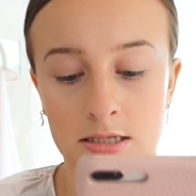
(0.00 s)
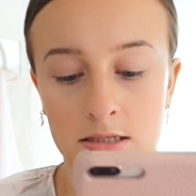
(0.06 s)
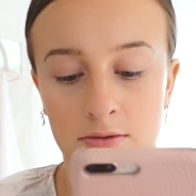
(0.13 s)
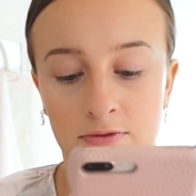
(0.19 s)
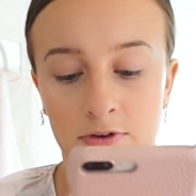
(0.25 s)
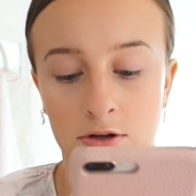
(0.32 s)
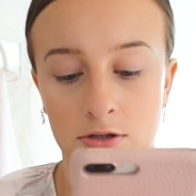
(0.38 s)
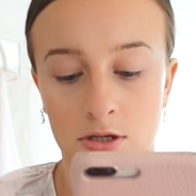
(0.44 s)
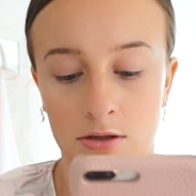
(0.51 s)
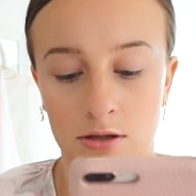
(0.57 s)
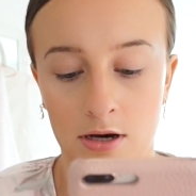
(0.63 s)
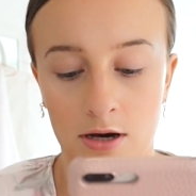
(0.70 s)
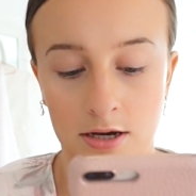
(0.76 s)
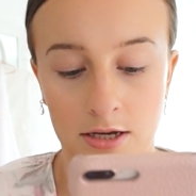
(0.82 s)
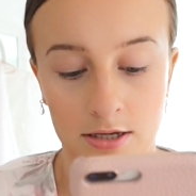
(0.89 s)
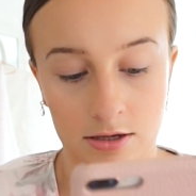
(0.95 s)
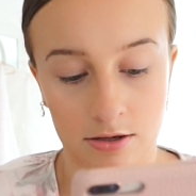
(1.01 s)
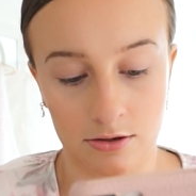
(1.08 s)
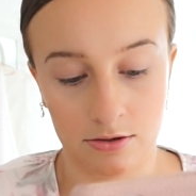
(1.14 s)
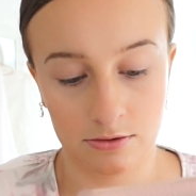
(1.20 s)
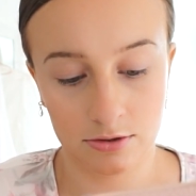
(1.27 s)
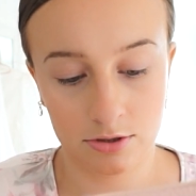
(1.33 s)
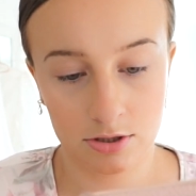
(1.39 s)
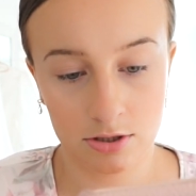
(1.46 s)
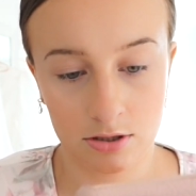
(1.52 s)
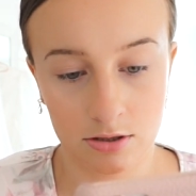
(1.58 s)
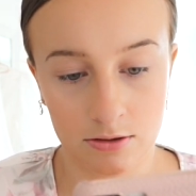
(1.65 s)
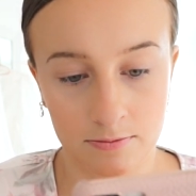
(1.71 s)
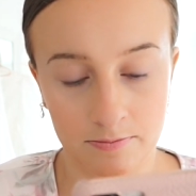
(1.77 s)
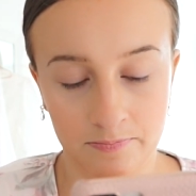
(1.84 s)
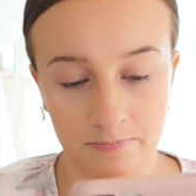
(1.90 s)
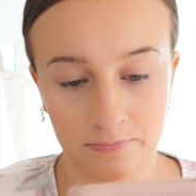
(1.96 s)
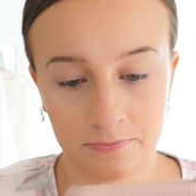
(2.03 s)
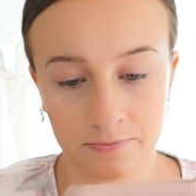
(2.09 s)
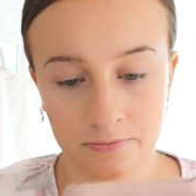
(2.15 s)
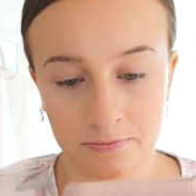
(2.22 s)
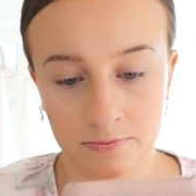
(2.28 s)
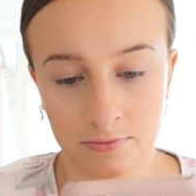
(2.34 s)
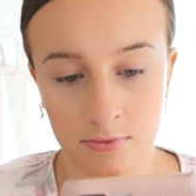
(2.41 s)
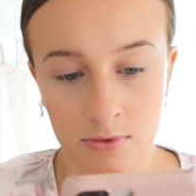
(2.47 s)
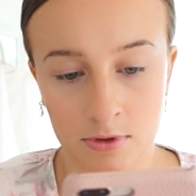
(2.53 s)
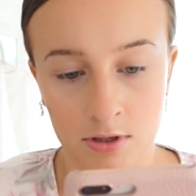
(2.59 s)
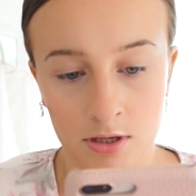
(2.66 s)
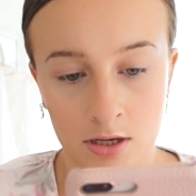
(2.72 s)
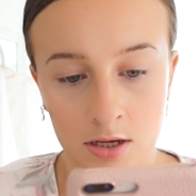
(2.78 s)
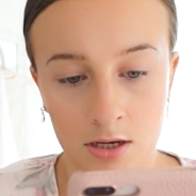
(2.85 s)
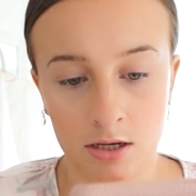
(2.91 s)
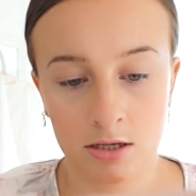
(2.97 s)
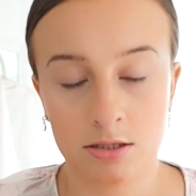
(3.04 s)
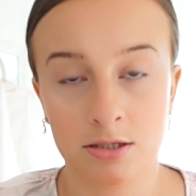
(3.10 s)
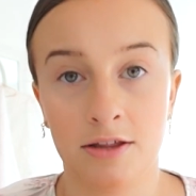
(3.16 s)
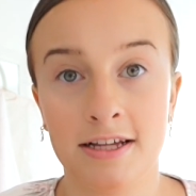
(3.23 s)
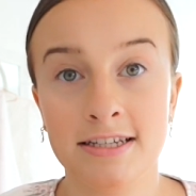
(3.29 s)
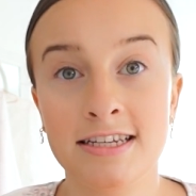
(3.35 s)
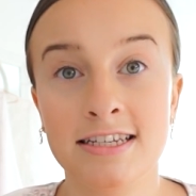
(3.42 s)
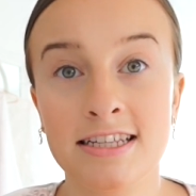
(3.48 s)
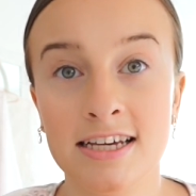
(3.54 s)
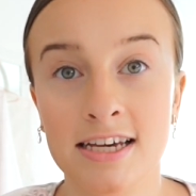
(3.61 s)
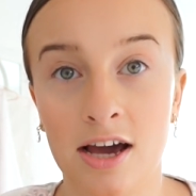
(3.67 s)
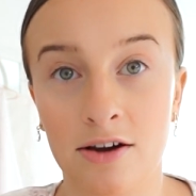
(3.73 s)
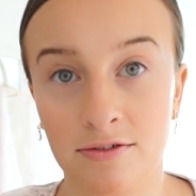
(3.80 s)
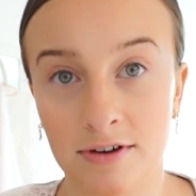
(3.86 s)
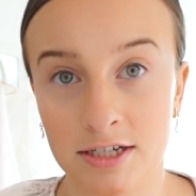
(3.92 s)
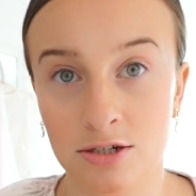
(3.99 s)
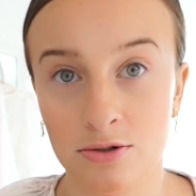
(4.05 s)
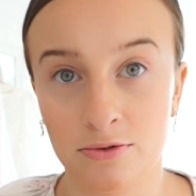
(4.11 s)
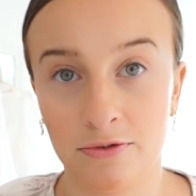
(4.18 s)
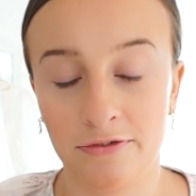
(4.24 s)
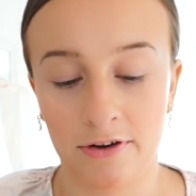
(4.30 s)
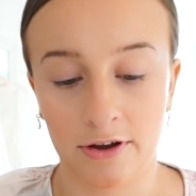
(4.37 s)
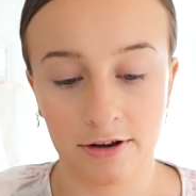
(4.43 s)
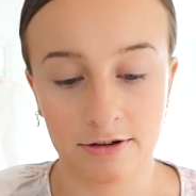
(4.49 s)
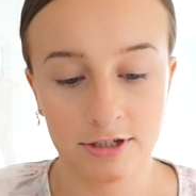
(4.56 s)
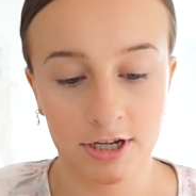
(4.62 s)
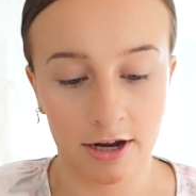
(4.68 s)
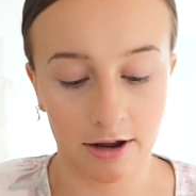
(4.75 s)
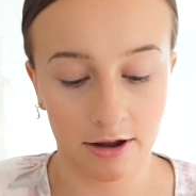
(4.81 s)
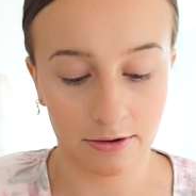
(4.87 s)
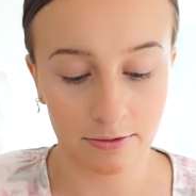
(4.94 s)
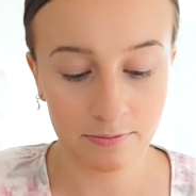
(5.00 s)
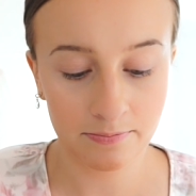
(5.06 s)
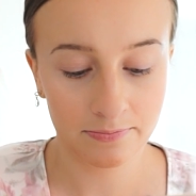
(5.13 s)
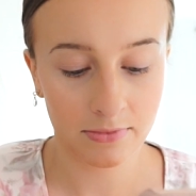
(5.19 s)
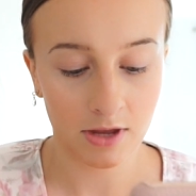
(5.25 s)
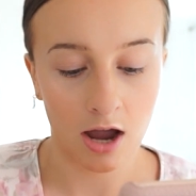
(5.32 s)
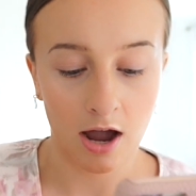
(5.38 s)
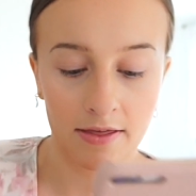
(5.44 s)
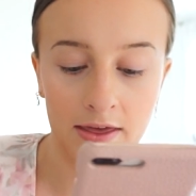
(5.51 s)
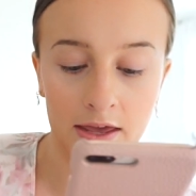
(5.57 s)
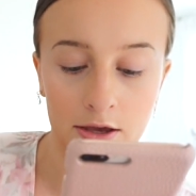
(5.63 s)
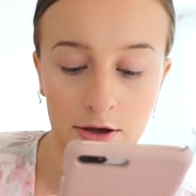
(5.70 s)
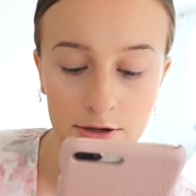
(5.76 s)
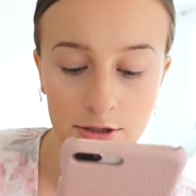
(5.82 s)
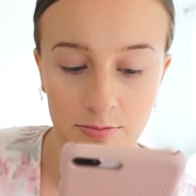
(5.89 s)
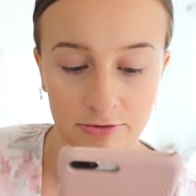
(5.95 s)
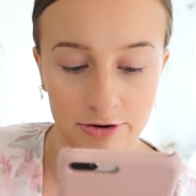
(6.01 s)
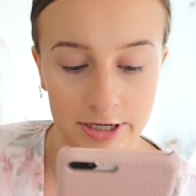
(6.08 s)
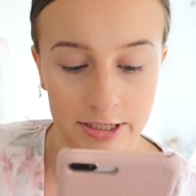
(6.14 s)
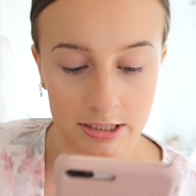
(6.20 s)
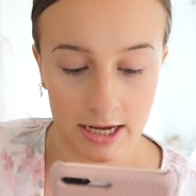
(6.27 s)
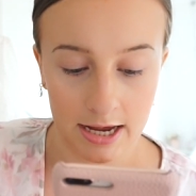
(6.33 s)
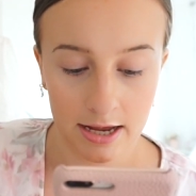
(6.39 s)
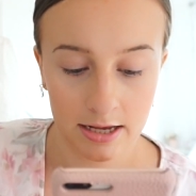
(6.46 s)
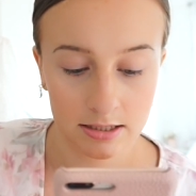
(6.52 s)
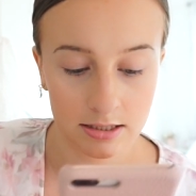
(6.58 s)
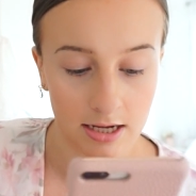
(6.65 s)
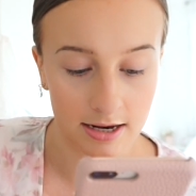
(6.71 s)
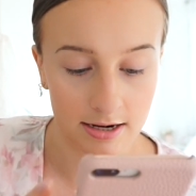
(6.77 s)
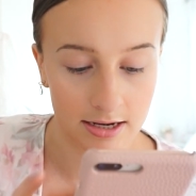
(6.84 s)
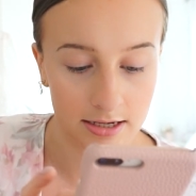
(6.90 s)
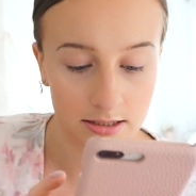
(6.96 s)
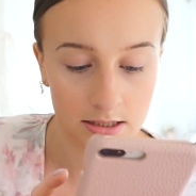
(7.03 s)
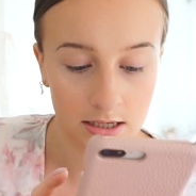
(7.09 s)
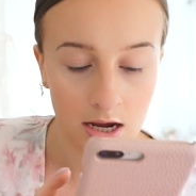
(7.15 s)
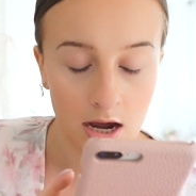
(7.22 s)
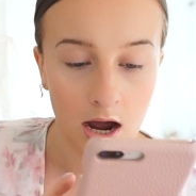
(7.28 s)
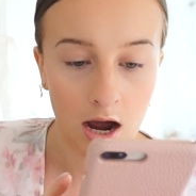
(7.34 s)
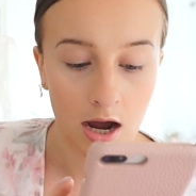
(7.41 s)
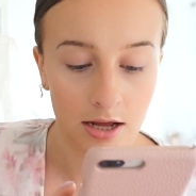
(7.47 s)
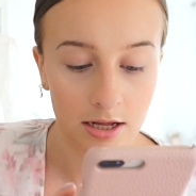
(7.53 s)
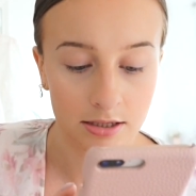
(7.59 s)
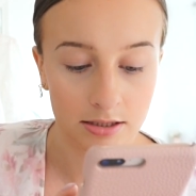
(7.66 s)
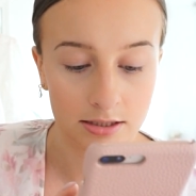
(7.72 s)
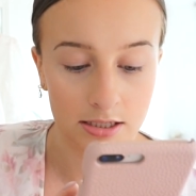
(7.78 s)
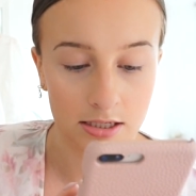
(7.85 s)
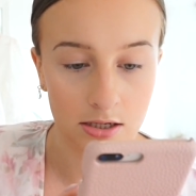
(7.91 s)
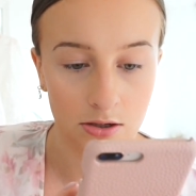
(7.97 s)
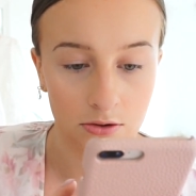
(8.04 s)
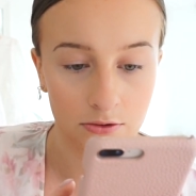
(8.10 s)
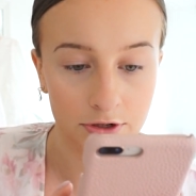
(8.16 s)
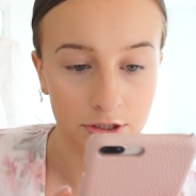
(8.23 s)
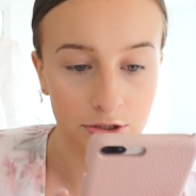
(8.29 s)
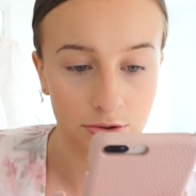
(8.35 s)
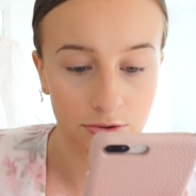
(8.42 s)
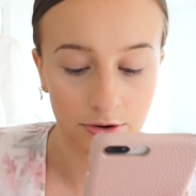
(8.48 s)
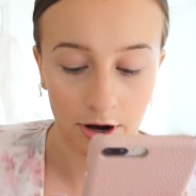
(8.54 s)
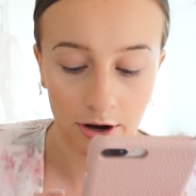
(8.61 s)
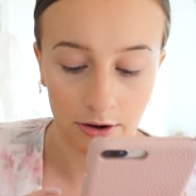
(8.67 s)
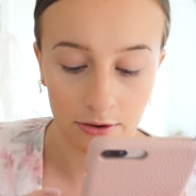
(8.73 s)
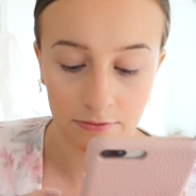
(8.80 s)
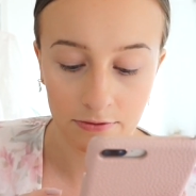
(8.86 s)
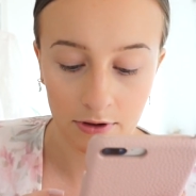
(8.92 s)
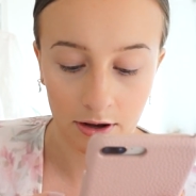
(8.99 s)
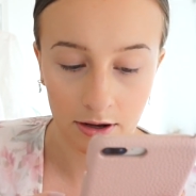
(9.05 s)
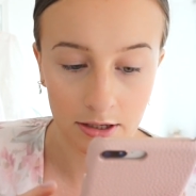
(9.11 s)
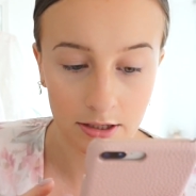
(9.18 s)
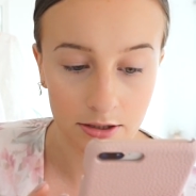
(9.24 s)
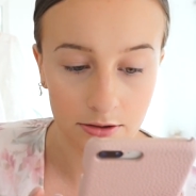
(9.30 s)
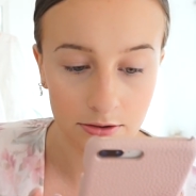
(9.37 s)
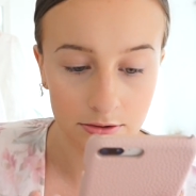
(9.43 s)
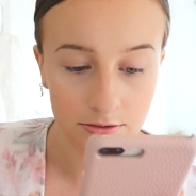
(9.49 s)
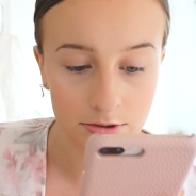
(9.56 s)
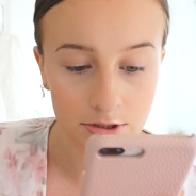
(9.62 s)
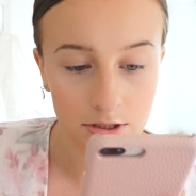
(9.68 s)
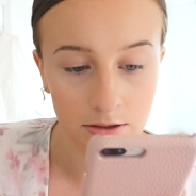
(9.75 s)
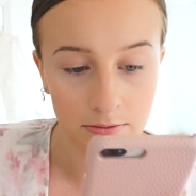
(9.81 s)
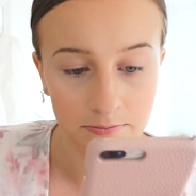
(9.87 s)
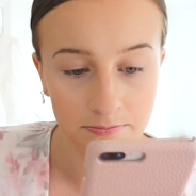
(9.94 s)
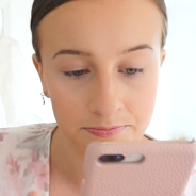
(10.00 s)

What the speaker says: is the photo that I used. So this is the original photo. I then go to presets and it's the orange grove that I use.